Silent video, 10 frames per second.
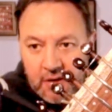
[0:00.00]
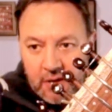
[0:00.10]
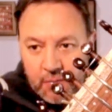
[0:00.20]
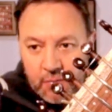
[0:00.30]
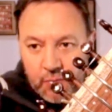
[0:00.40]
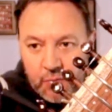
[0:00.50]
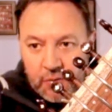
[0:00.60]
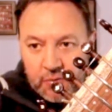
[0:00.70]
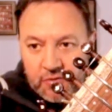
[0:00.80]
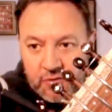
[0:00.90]
but we don't
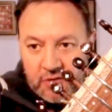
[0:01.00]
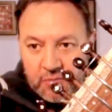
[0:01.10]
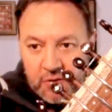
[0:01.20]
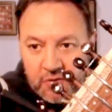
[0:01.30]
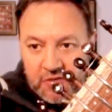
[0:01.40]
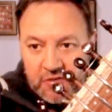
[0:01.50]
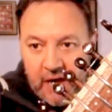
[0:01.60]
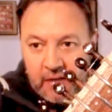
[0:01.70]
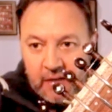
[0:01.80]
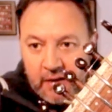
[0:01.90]
want to do this because
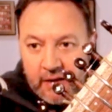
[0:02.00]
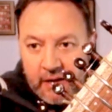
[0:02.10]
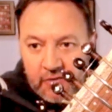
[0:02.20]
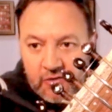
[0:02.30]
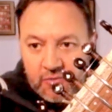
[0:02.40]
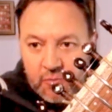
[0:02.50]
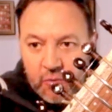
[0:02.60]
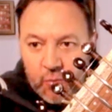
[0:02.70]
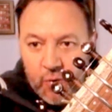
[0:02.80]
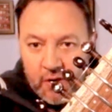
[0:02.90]
that is just
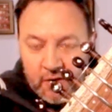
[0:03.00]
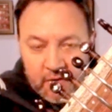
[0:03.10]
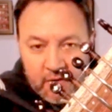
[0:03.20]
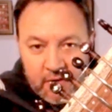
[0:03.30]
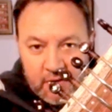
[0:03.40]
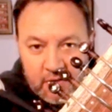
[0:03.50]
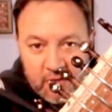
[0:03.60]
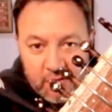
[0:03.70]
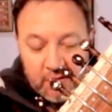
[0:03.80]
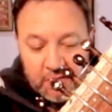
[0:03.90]
more work. There's
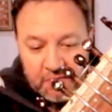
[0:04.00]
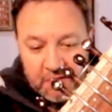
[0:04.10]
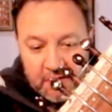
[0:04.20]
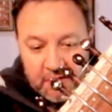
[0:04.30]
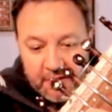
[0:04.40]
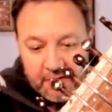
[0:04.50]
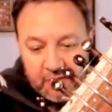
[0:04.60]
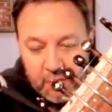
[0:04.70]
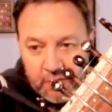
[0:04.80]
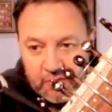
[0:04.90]
no need for it.
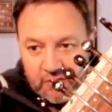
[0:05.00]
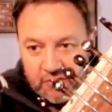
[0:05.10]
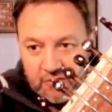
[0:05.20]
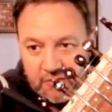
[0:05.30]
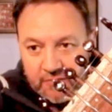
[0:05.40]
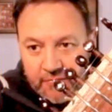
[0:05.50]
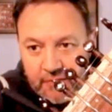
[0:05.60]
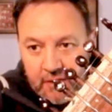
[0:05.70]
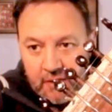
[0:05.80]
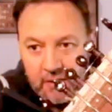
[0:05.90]
So we just,
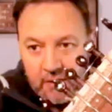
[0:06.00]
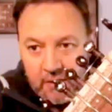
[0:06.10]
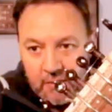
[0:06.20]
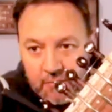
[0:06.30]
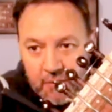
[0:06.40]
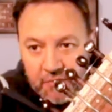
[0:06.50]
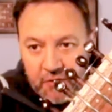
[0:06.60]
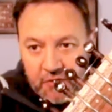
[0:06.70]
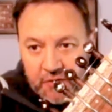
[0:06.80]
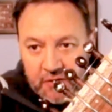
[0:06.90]
my
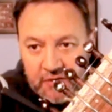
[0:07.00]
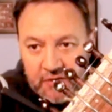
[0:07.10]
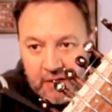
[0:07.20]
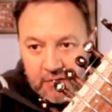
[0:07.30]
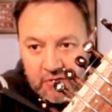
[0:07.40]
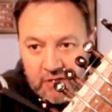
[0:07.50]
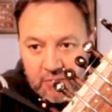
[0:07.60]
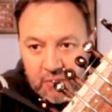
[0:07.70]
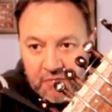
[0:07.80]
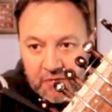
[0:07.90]
first finger's down. So there's
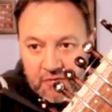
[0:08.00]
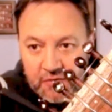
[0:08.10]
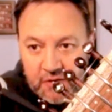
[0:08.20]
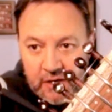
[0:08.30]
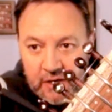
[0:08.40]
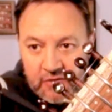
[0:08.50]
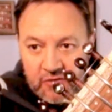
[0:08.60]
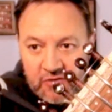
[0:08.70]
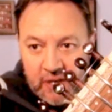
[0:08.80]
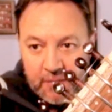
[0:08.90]
my first finger.
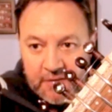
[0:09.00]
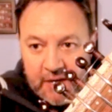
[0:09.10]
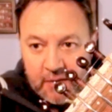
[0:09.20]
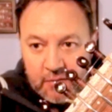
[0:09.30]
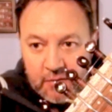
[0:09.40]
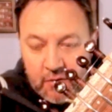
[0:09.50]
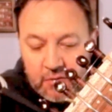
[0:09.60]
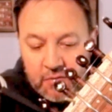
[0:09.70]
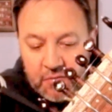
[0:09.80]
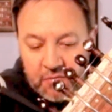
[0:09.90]
It's kept down
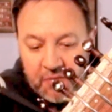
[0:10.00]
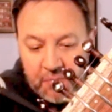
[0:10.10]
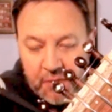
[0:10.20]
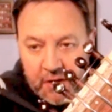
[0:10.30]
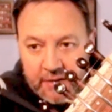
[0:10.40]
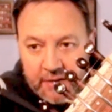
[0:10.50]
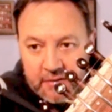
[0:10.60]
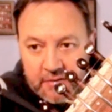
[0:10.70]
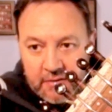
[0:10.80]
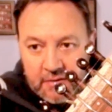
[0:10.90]
on the fret behind
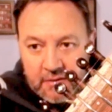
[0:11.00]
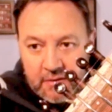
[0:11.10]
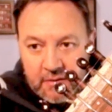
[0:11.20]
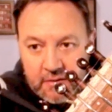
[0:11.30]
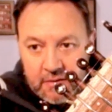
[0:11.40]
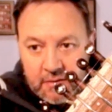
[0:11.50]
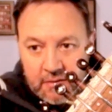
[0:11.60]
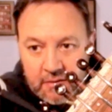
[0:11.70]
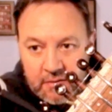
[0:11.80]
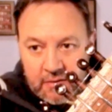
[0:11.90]
it.
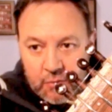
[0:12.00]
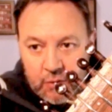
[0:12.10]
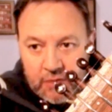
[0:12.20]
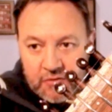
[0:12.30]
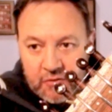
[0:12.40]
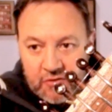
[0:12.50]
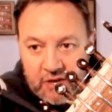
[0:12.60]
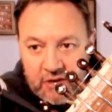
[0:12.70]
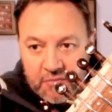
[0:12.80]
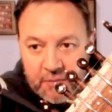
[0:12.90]
Then all I have to do is
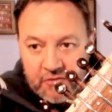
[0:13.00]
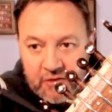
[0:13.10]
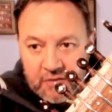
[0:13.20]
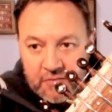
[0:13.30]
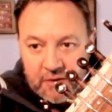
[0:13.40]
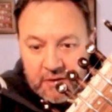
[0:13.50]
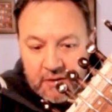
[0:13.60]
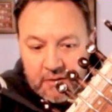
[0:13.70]
take off my second finger,